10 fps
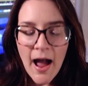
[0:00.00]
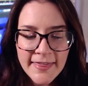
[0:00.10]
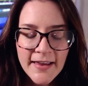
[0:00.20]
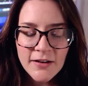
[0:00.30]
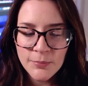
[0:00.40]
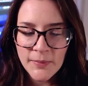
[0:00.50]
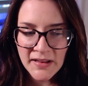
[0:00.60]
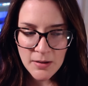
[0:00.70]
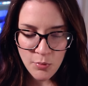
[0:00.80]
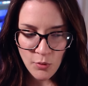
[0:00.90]
I think it's
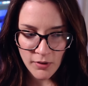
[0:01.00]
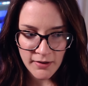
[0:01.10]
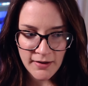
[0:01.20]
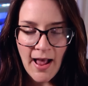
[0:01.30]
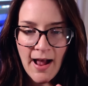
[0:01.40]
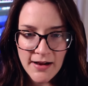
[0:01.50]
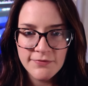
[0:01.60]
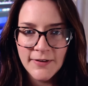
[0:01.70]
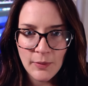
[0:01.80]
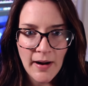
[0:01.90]
really important as
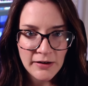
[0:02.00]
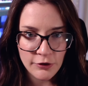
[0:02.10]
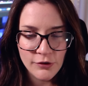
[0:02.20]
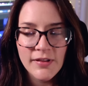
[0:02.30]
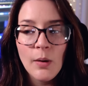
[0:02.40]
video editors